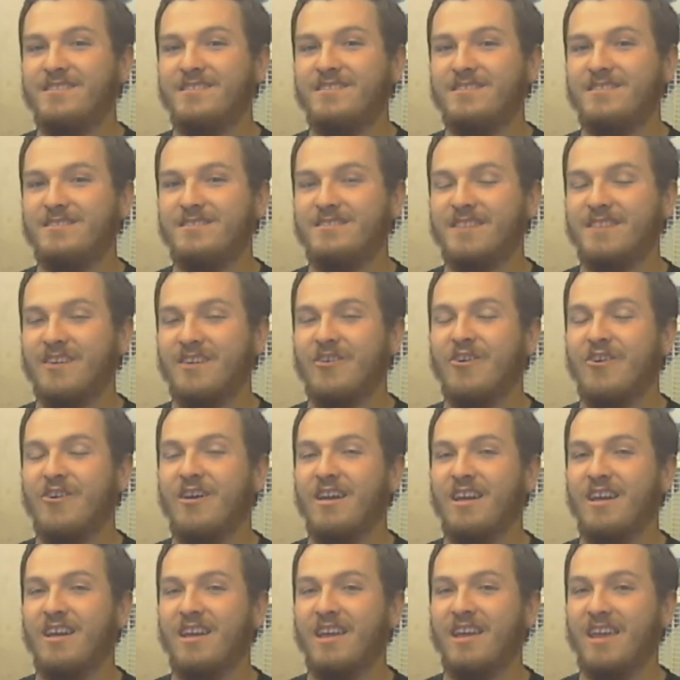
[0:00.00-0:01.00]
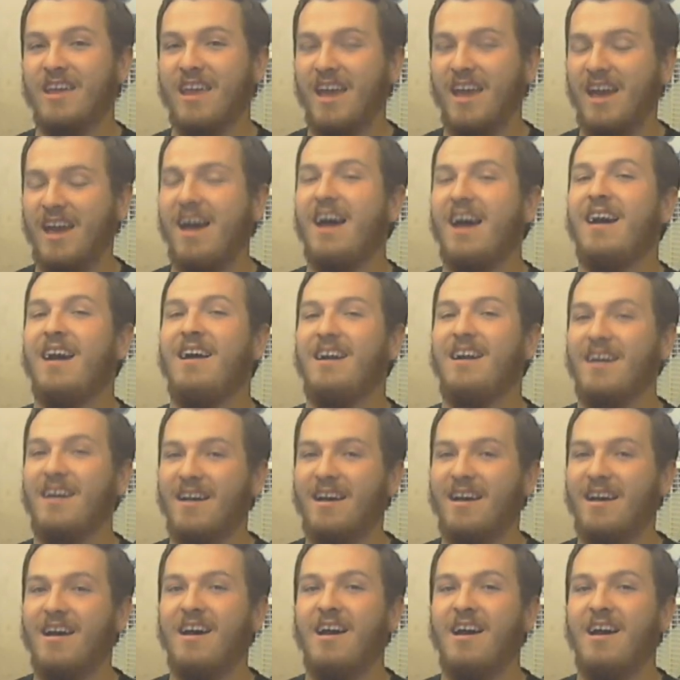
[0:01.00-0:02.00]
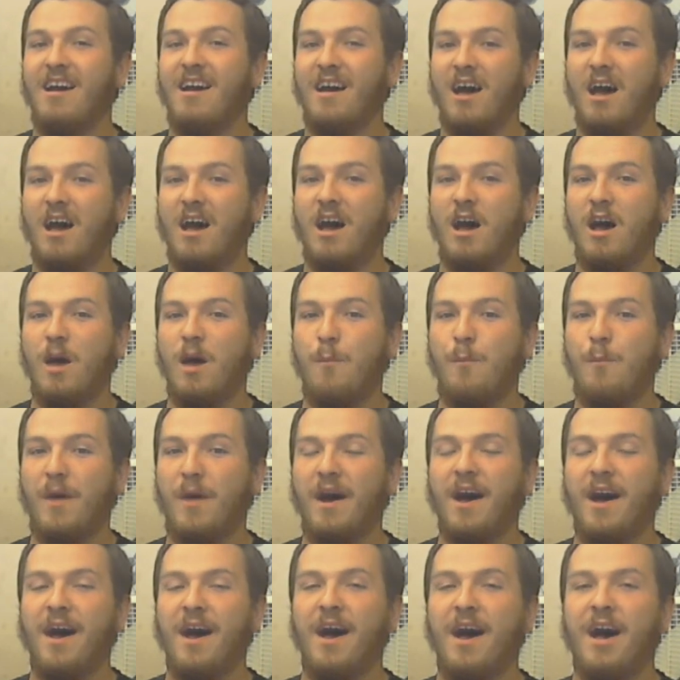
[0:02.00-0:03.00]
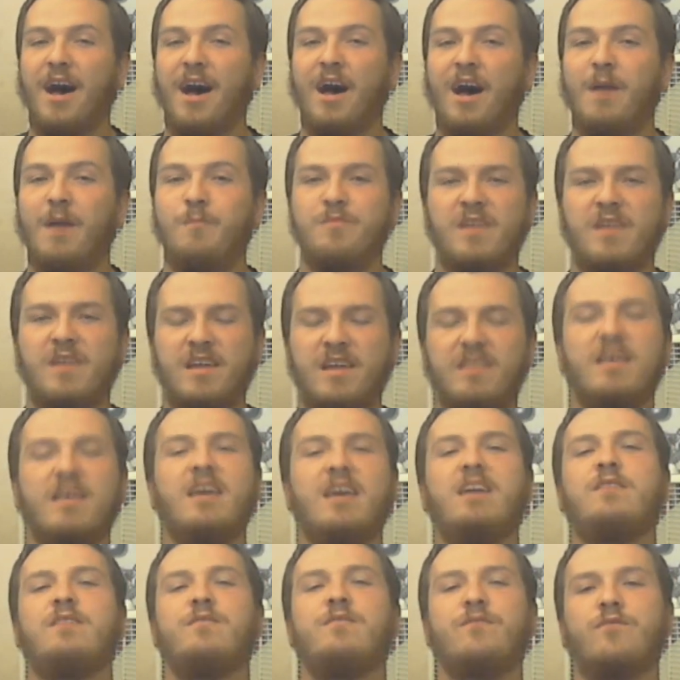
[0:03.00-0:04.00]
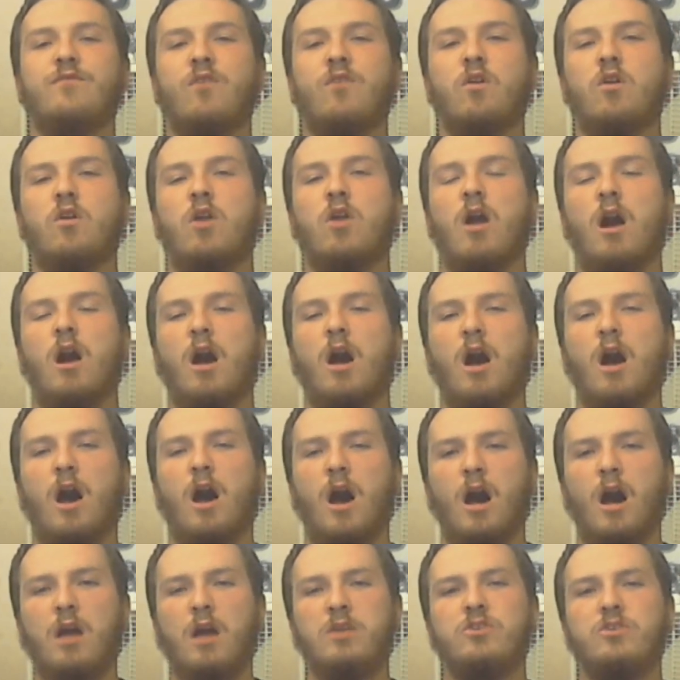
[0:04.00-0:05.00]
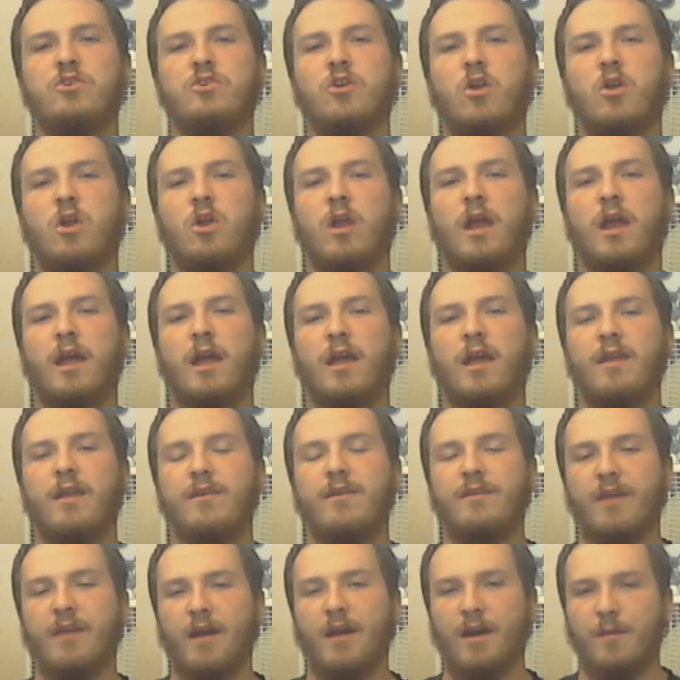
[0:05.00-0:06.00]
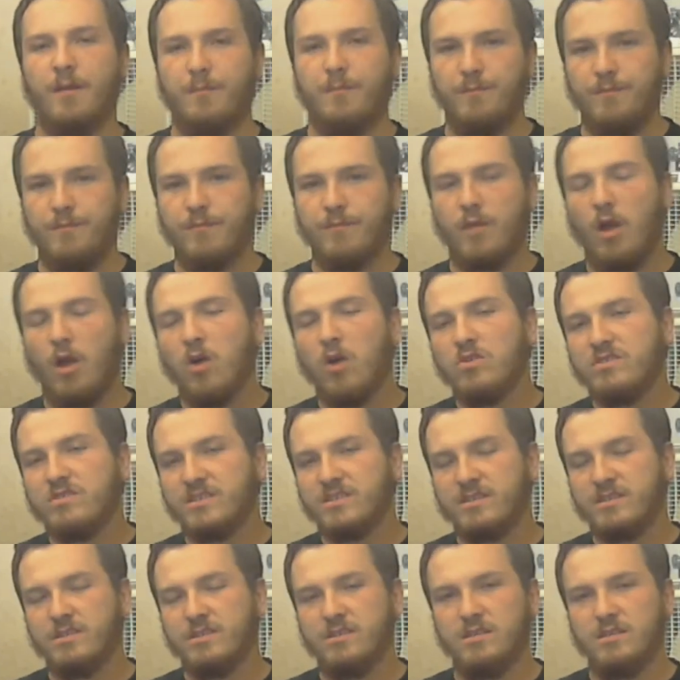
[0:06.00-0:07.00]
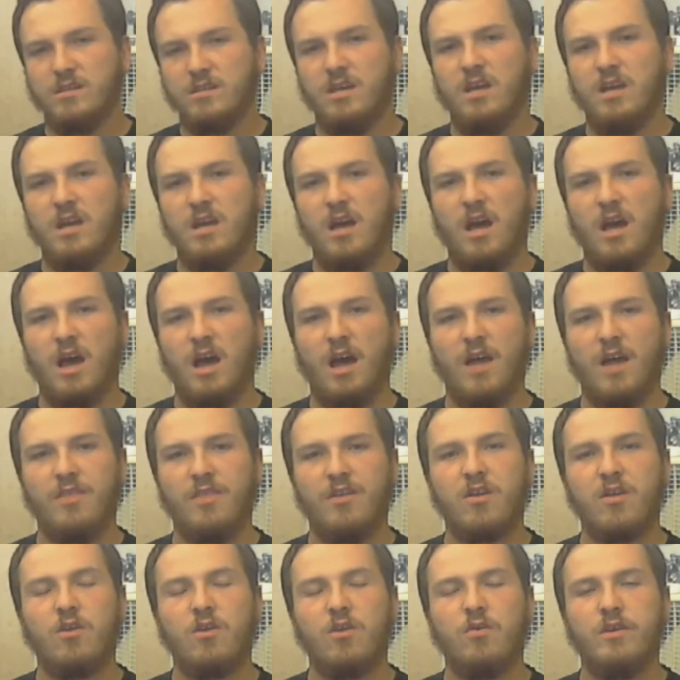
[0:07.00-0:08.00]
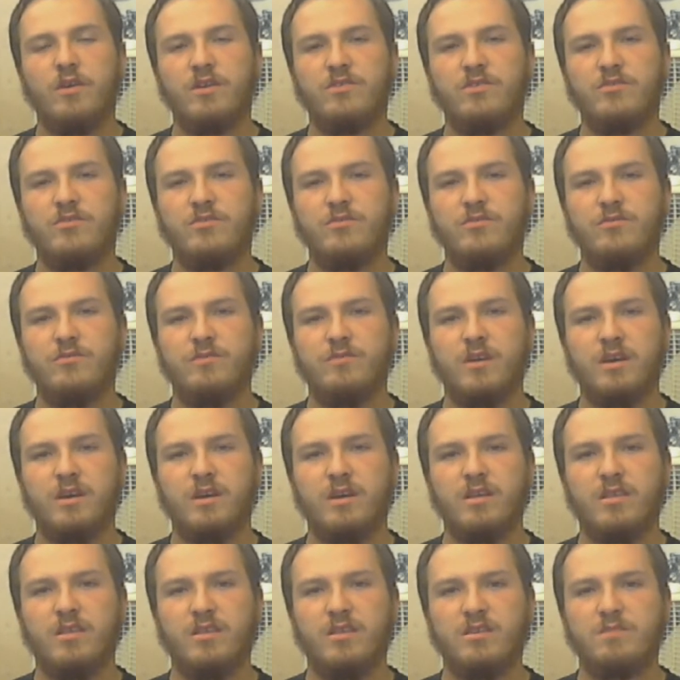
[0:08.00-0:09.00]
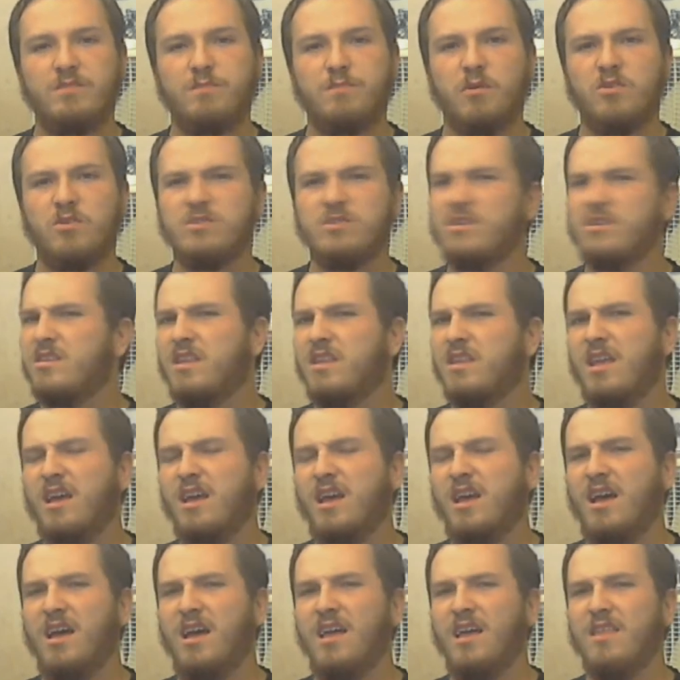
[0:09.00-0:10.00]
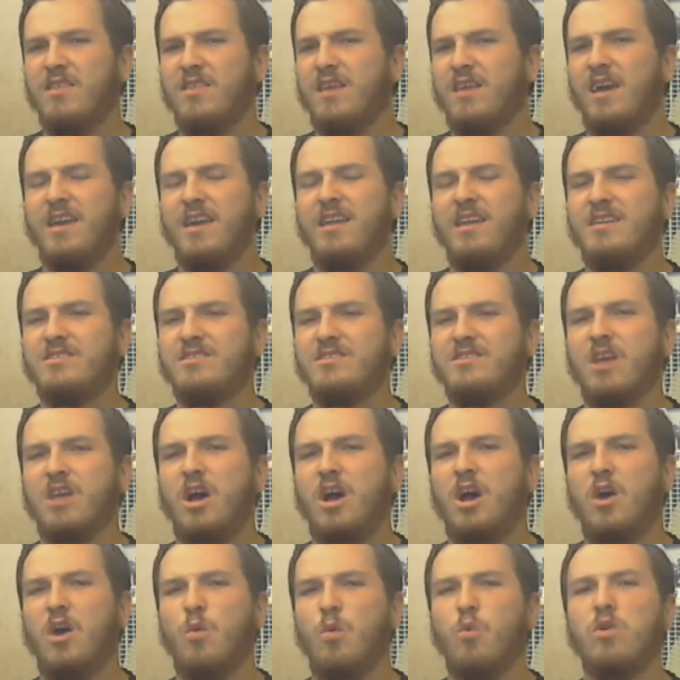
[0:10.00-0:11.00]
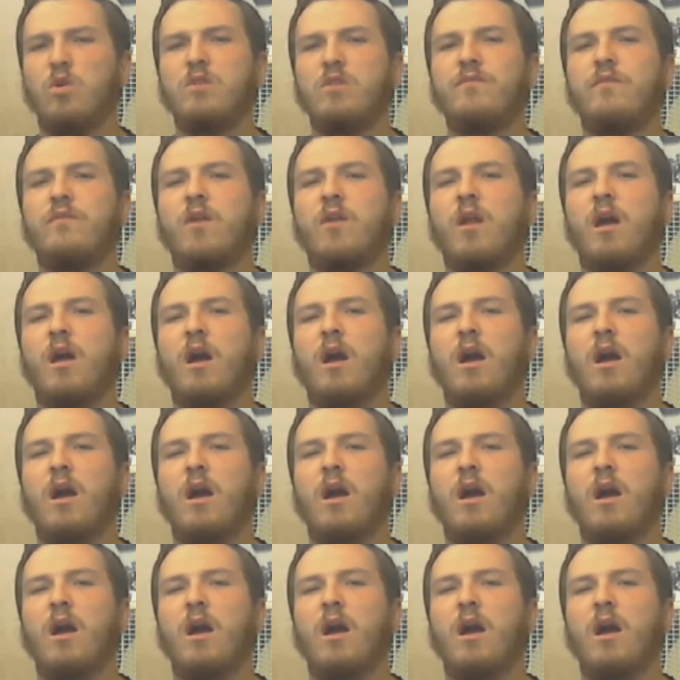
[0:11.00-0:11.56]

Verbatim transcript: So, yeah. But, uh, and for uh, Hunter and um, Coulson, uh, they're going to uh, this person uh, that I guess uh, worked for